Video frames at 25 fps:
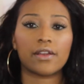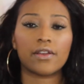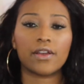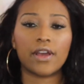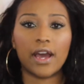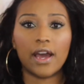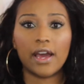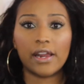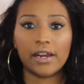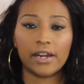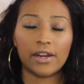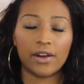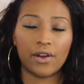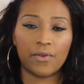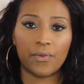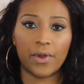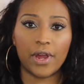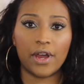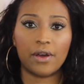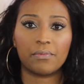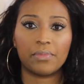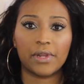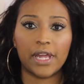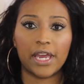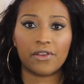got it
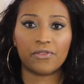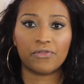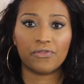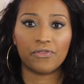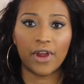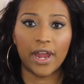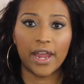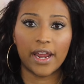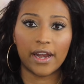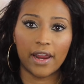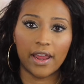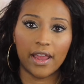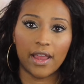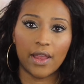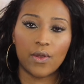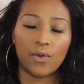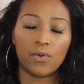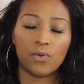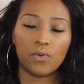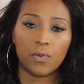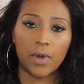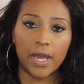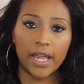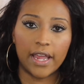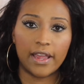around Black Friday
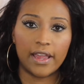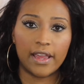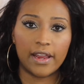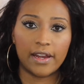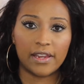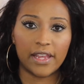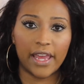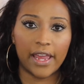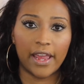when